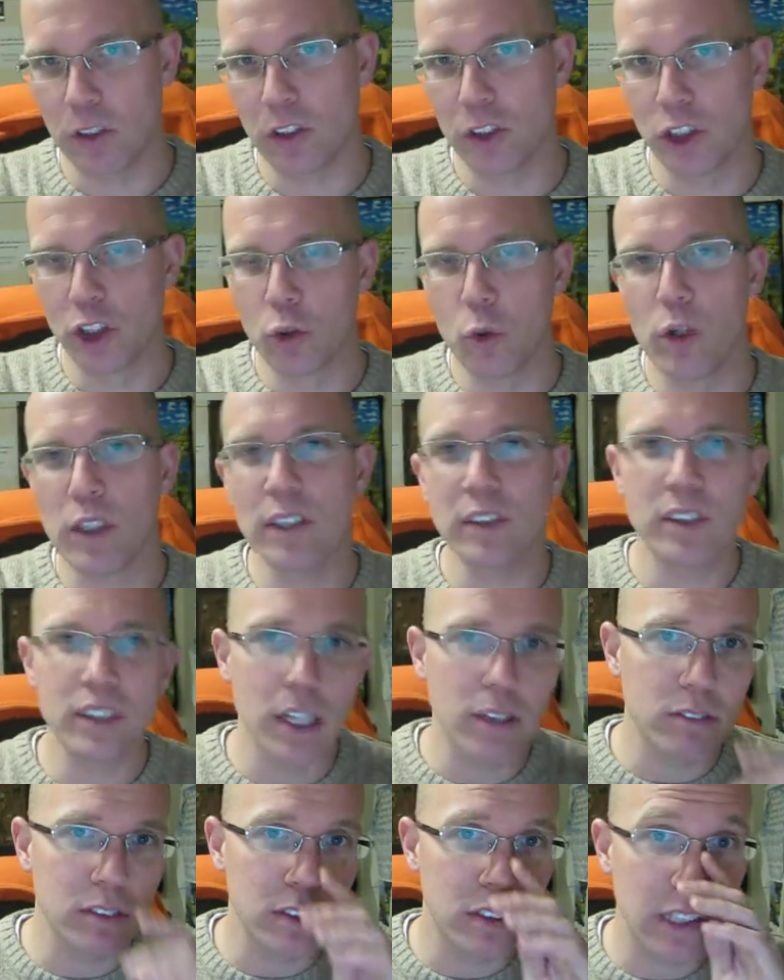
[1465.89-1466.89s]
the
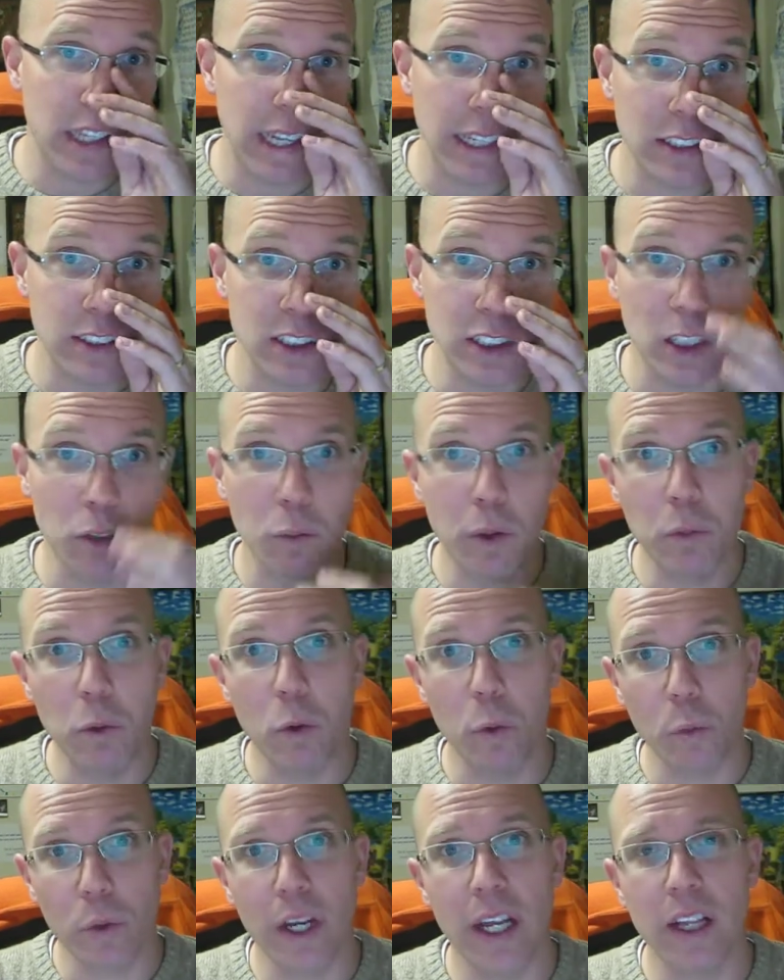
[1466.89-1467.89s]
27 texts that we will
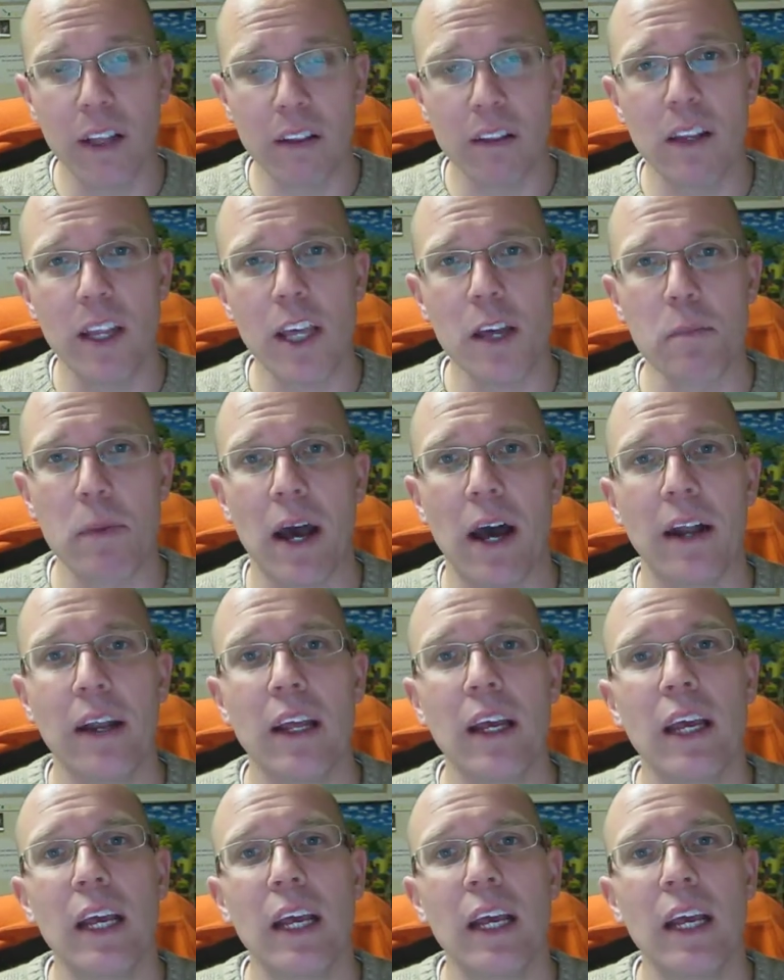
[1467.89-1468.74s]
read and think about,